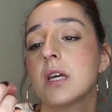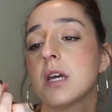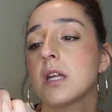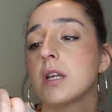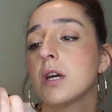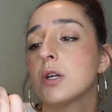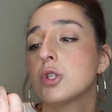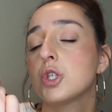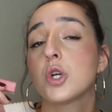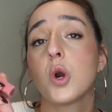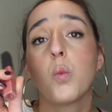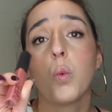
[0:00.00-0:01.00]
in
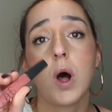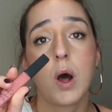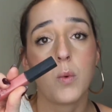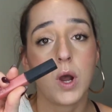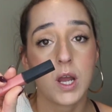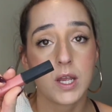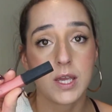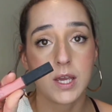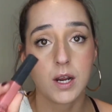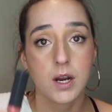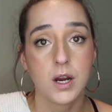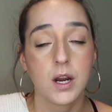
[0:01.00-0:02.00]
Chihuahua
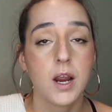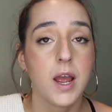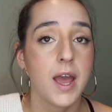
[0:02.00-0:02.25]
here.